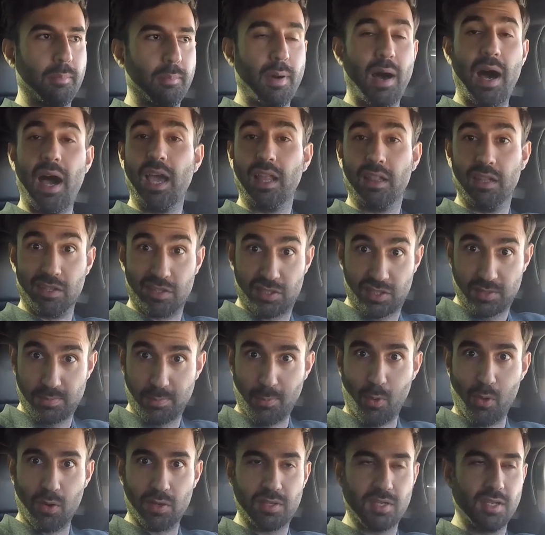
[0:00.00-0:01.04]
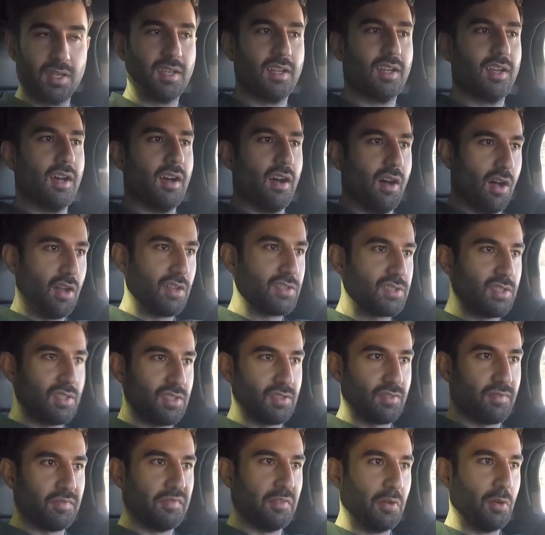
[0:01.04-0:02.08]
Pilot Sport
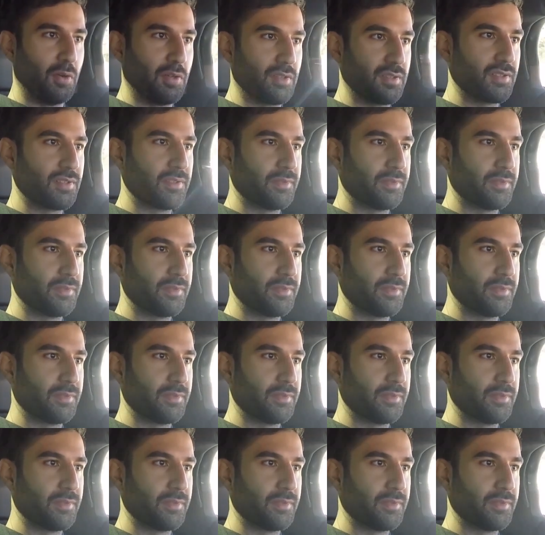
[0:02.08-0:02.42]
all-season floors.